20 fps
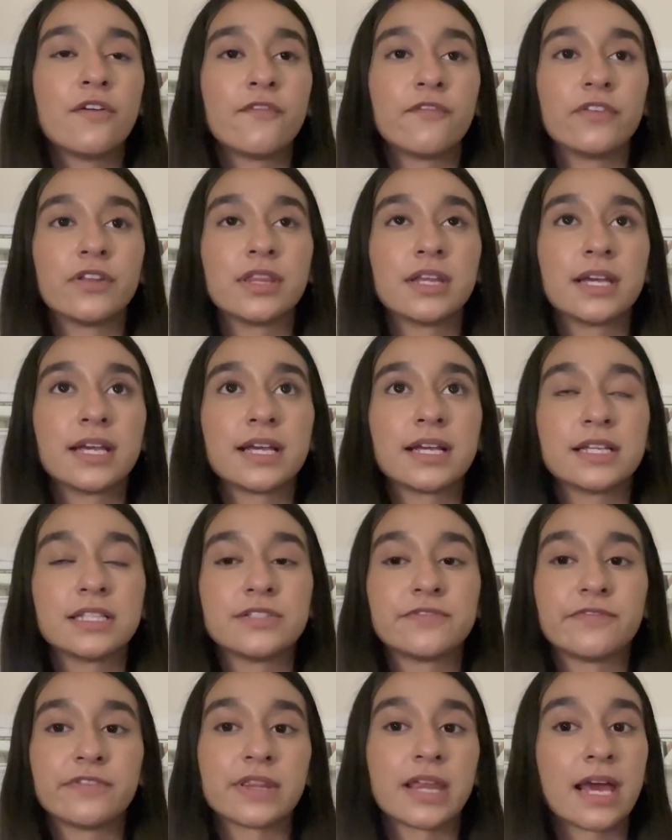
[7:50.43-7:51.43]
for the kids
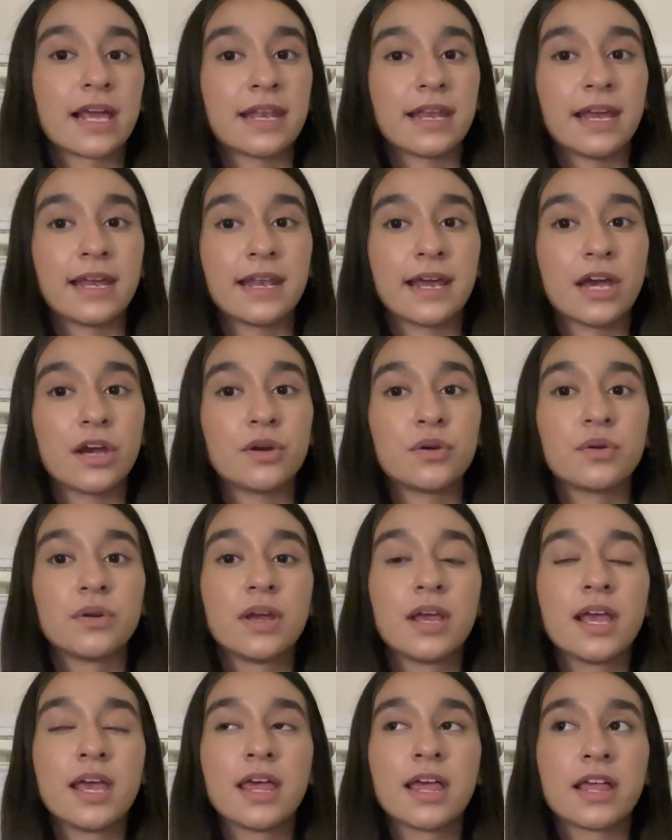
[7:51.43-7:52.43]
for that night out
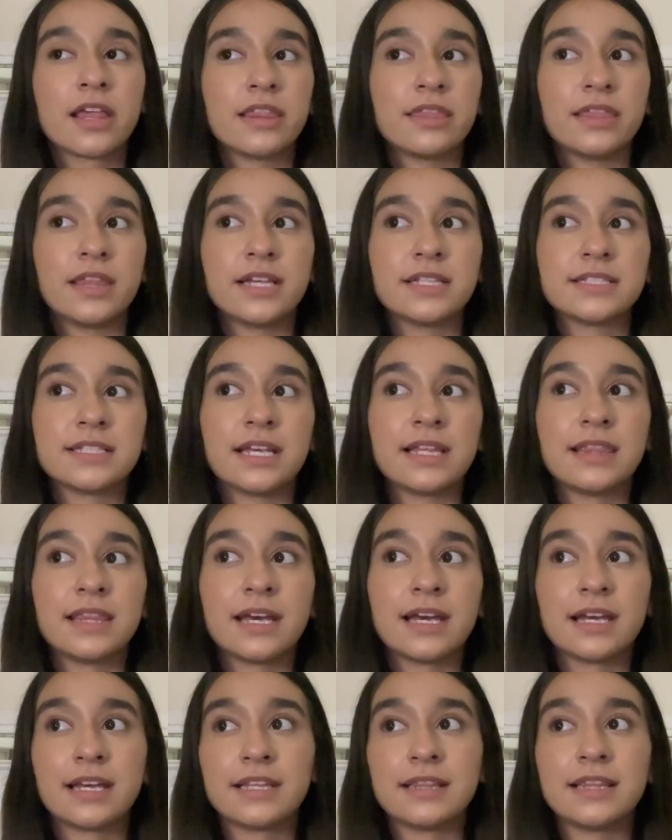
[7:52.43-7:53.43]
they said
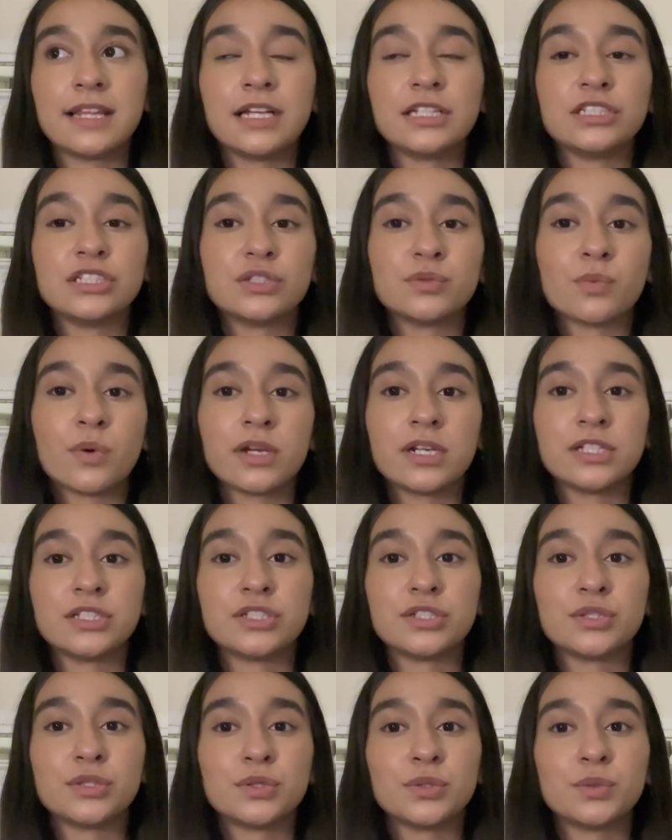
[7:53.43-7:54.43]
that they just wanted
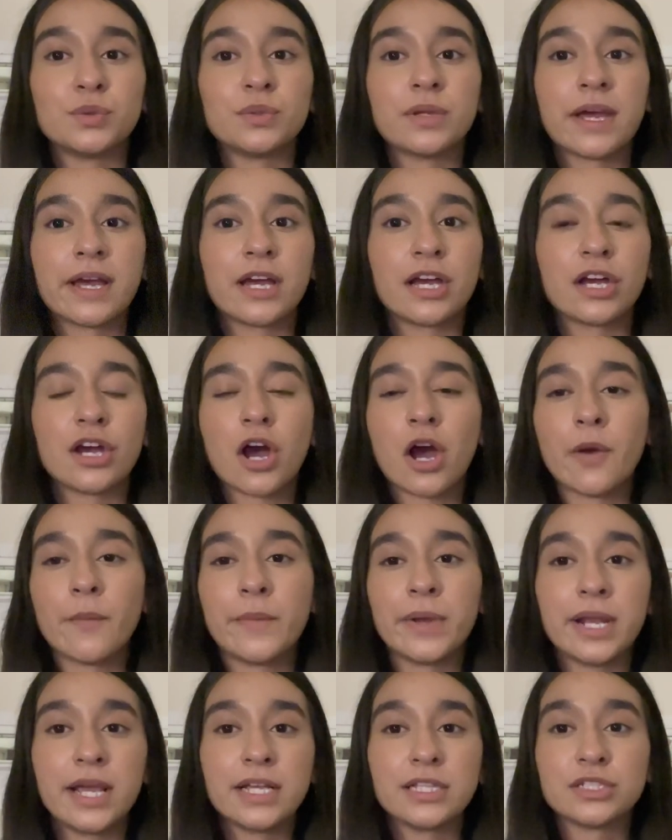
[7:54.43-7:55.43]
to like
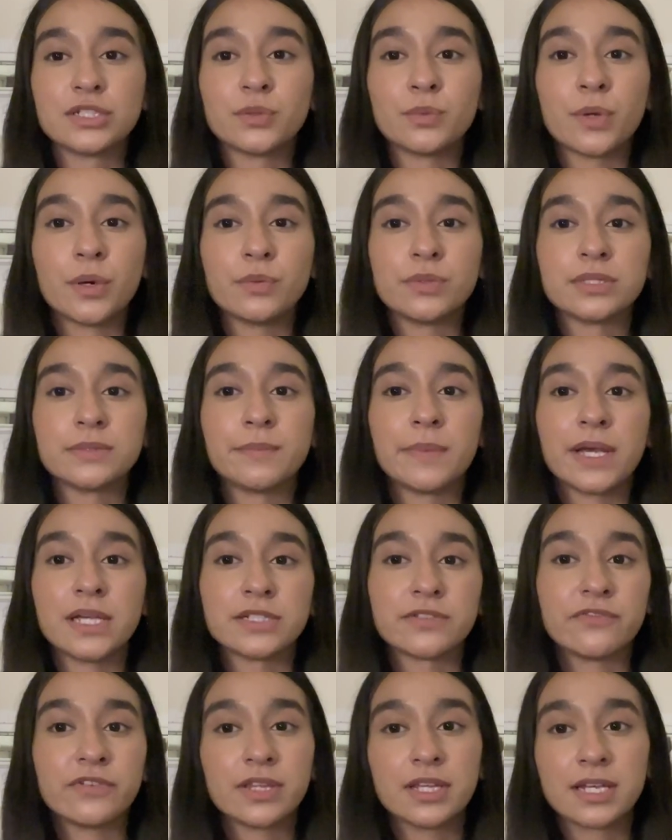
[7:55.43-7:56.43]
accommodate to what was
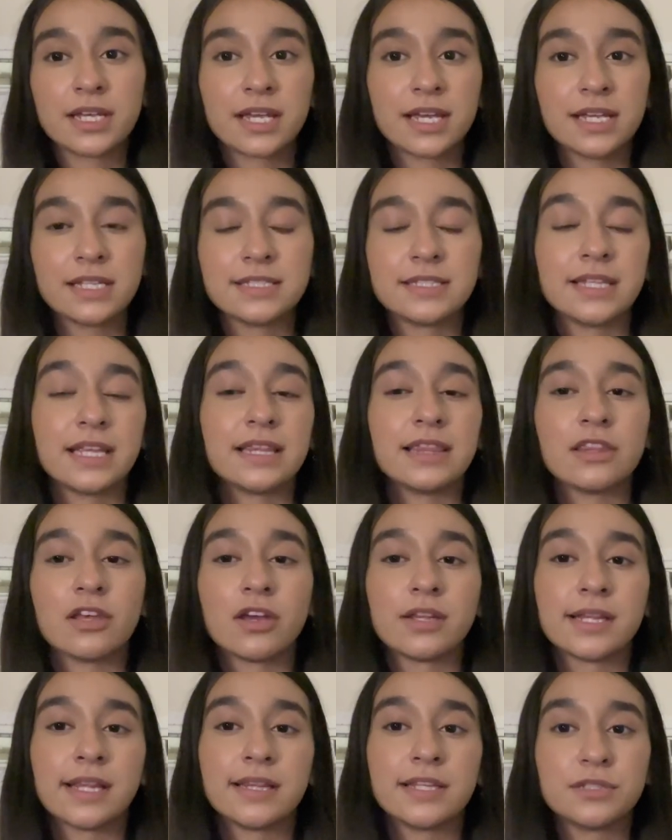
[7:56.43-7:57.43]
best for the kids they
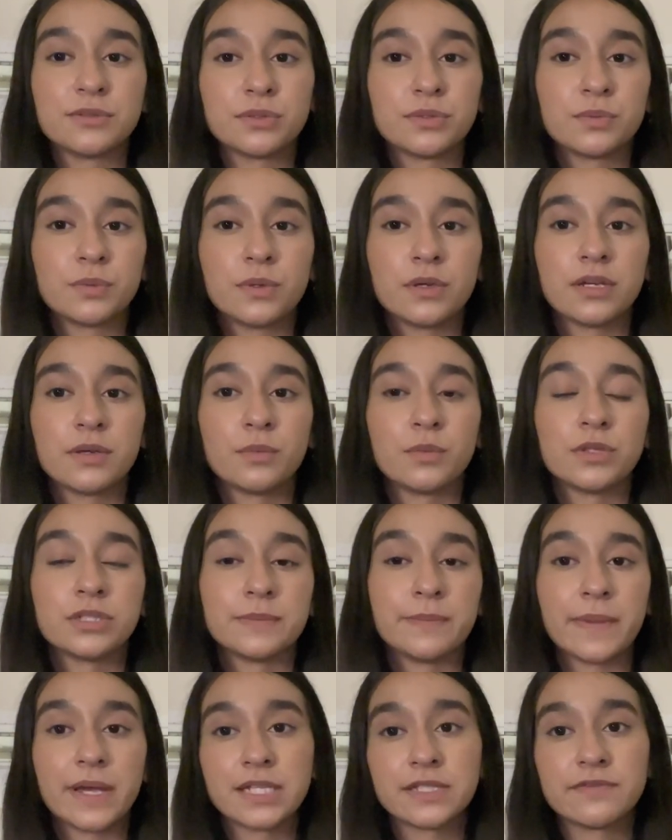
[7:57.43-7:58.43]
thought that this was what was
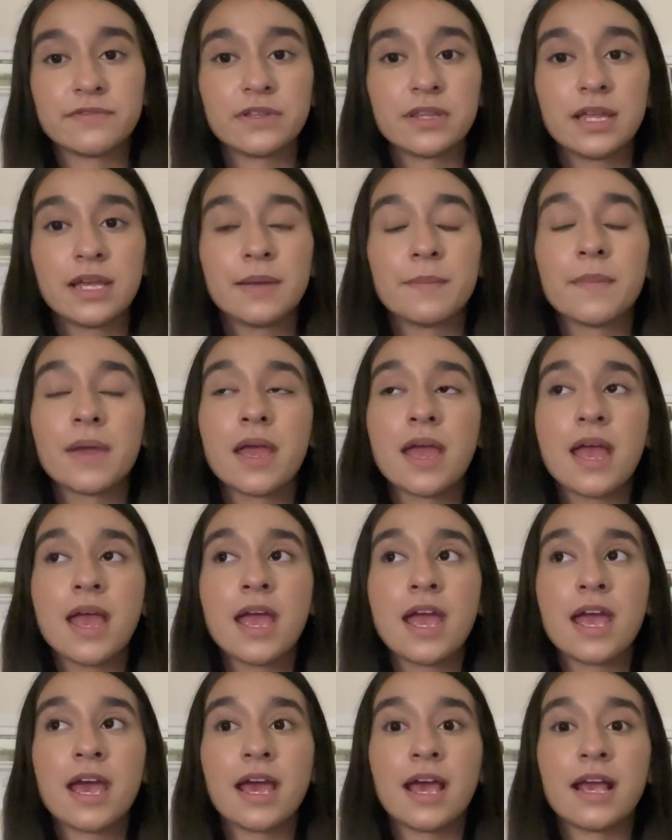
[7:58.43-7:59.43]
best for them
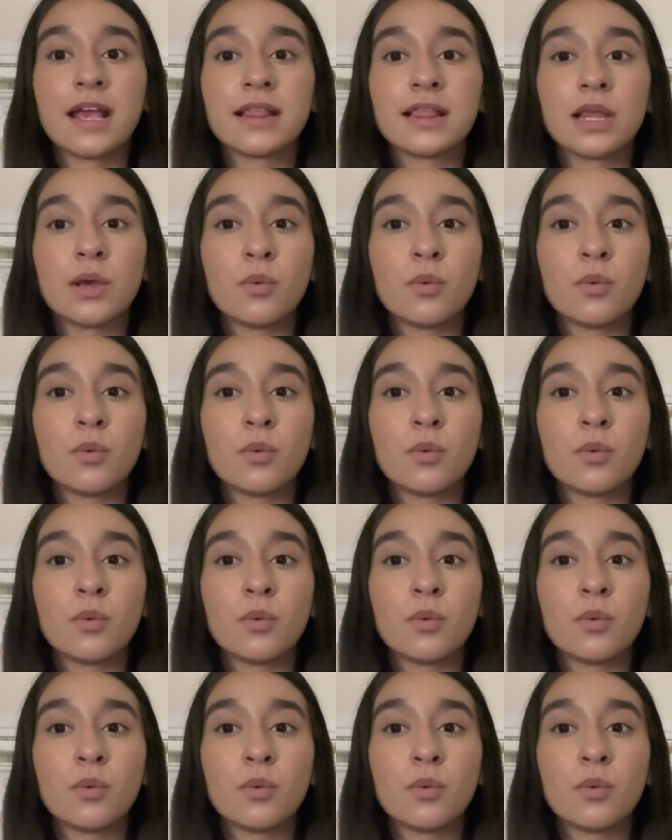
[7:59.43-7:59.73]
and they